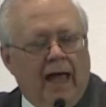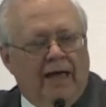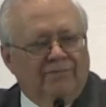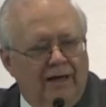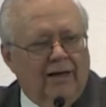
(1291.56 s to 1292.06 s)

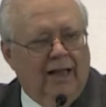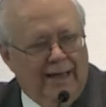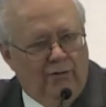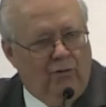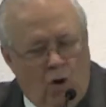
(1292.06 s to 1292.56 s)
And that
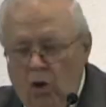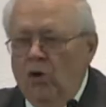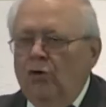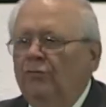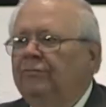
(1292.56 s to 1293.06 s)
later
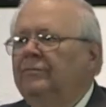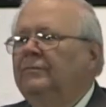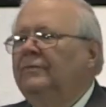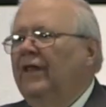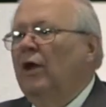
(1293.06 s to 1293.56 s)
on,
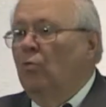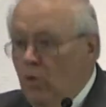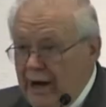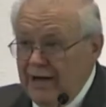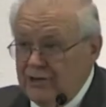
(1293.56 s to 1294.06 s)
they
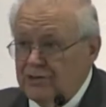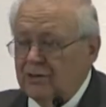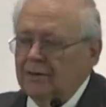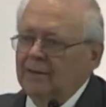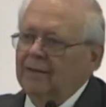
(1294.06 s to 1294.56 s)

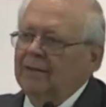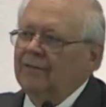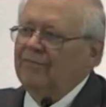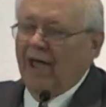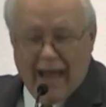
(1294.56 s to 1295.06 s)
wish
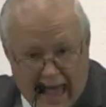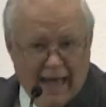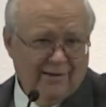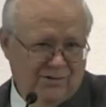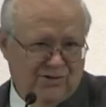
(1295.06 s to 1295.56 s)
they
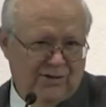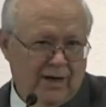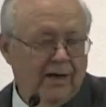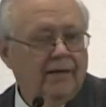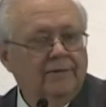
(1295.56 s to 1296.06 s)
hadn't
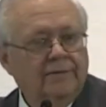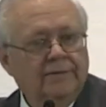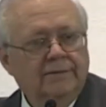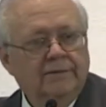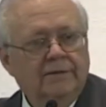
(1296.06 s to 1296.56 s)
said.
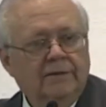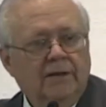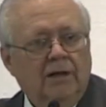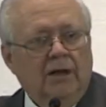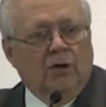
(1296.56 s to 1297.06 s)

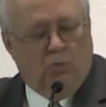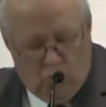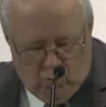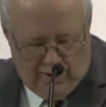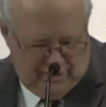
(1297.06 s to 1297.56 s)

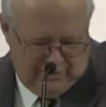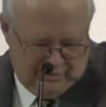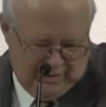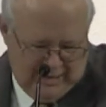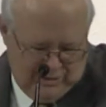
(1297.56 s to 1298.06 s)
Well, one of
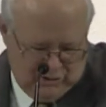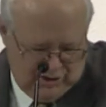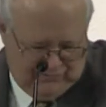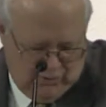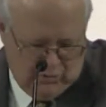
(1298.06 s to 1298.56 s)
the things
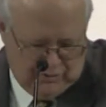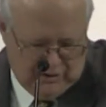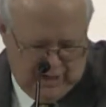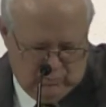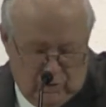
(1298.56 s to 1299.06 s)
these folks
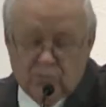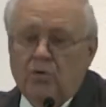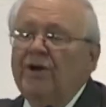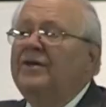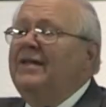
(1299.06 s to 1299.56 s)
said was,
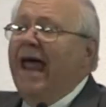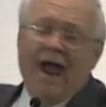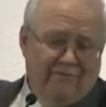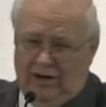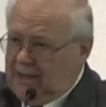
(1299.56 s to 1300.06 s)
we're
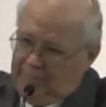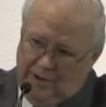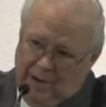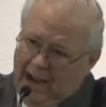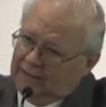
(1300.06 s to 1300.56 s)
never
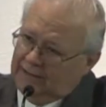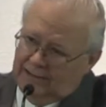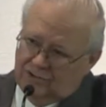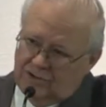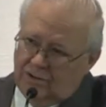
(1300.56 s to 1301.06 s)
coming back to
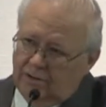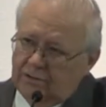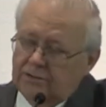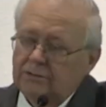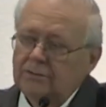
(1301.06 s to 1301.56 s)
this church.